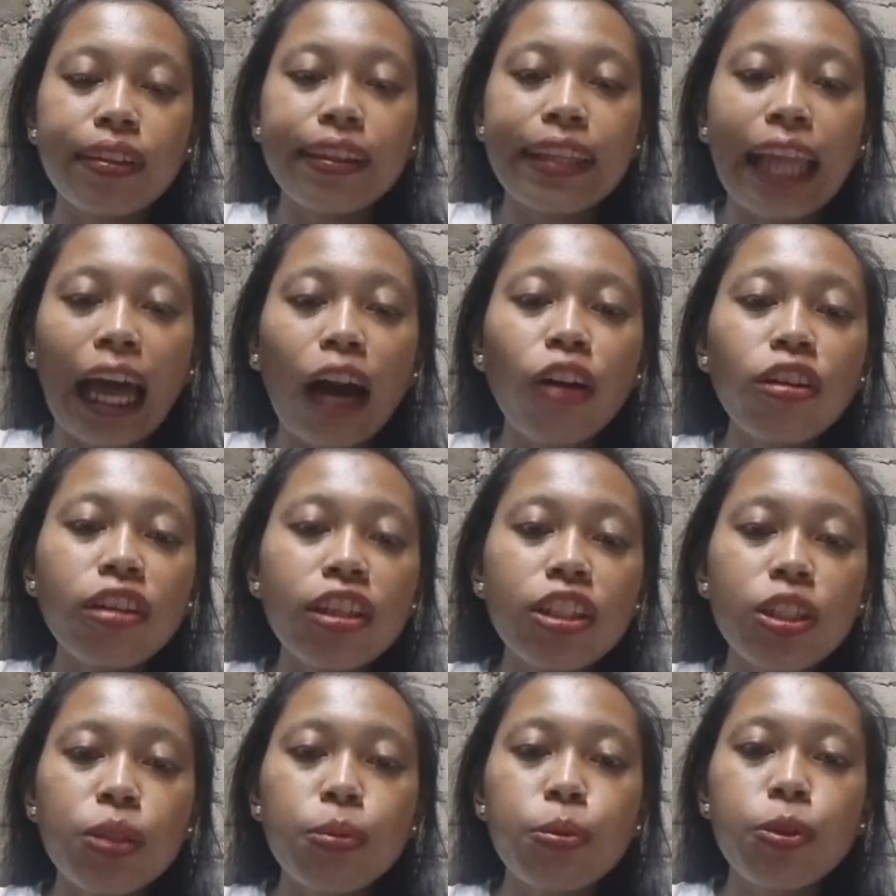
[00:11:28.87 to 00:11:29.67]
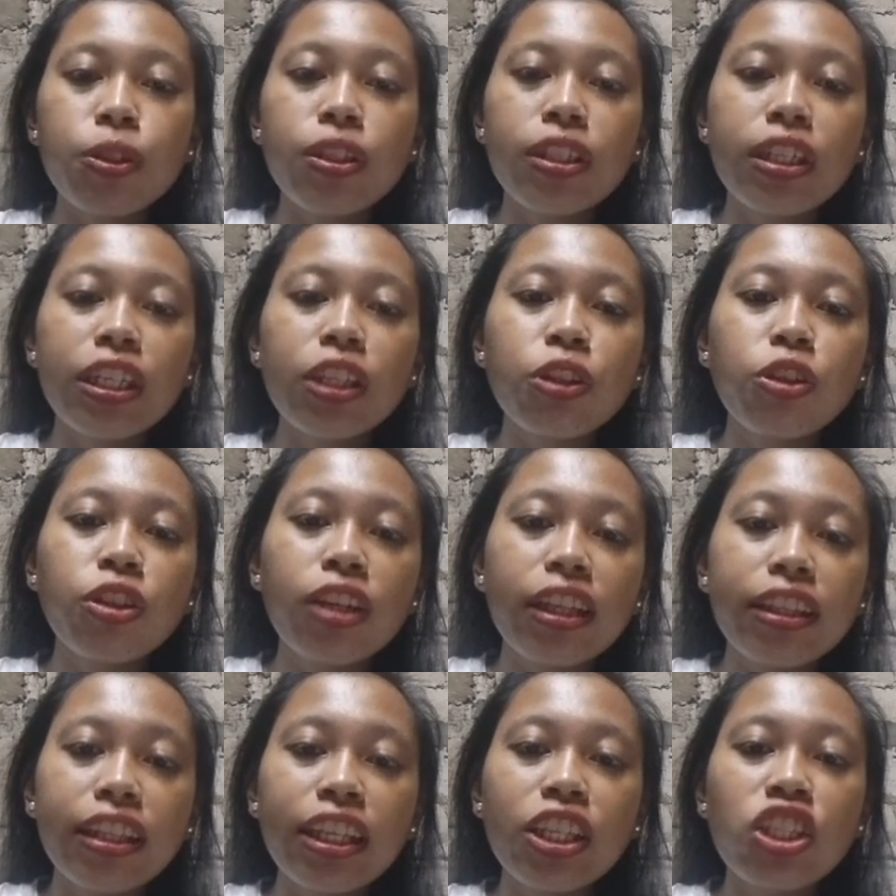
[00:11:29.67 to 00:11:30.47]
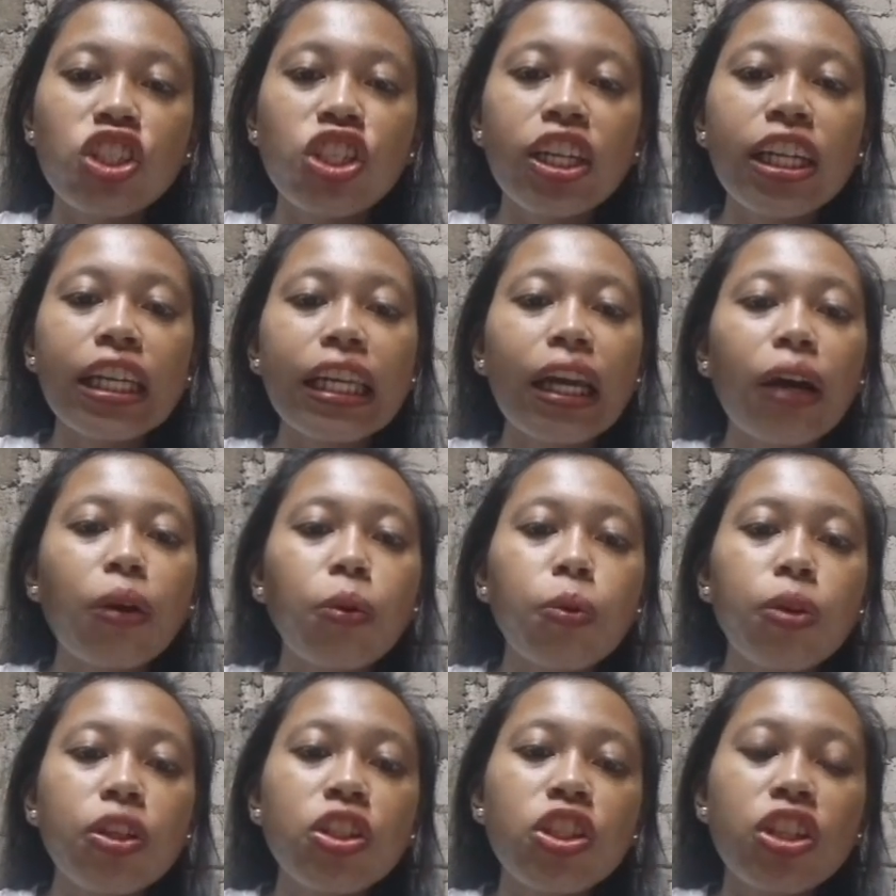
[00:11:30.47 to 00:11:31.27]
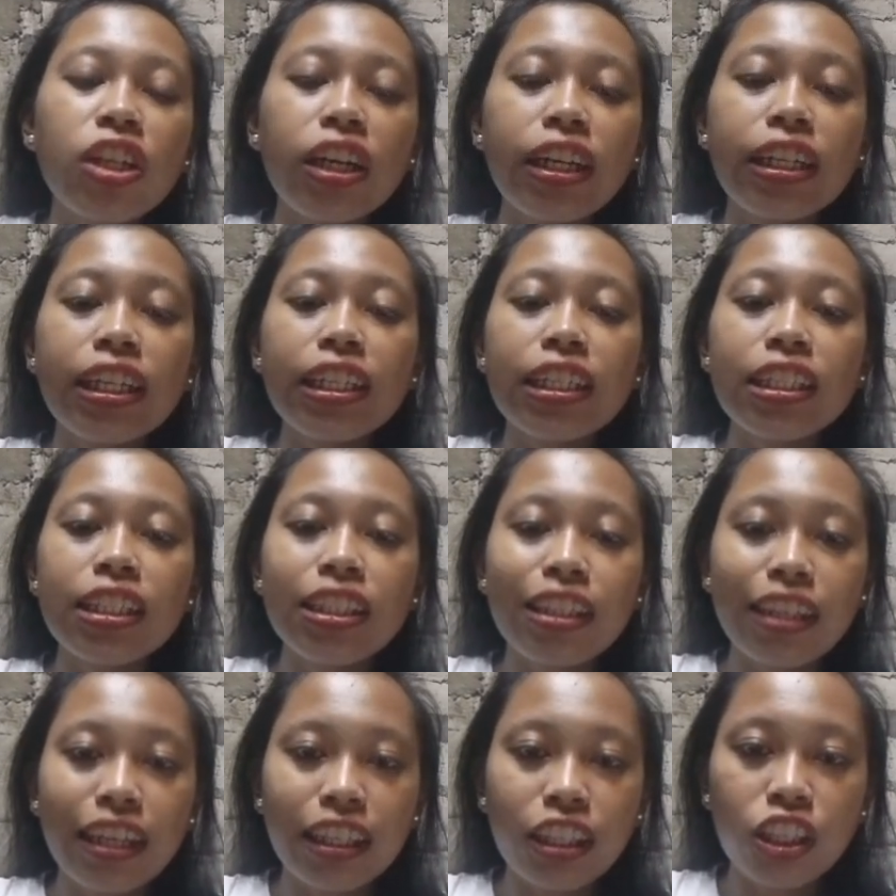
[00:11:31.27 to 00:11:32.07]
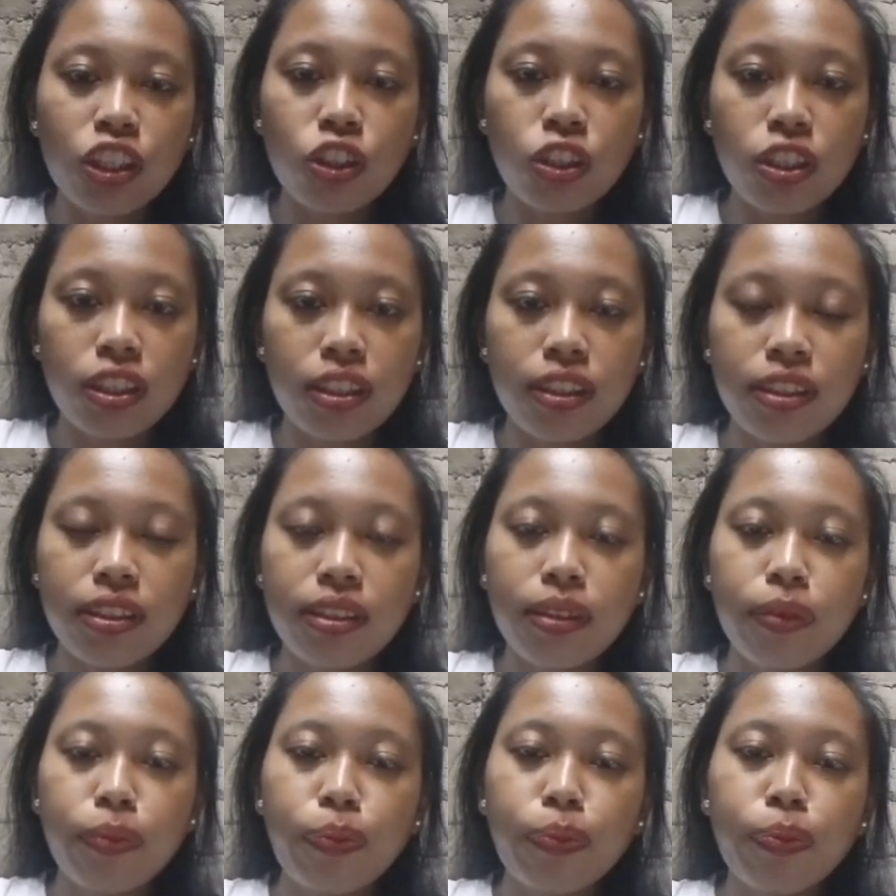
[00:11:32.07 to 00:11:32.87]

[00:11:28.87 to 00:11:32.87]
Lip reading: Now let's proceed to the teaching language learning strategies.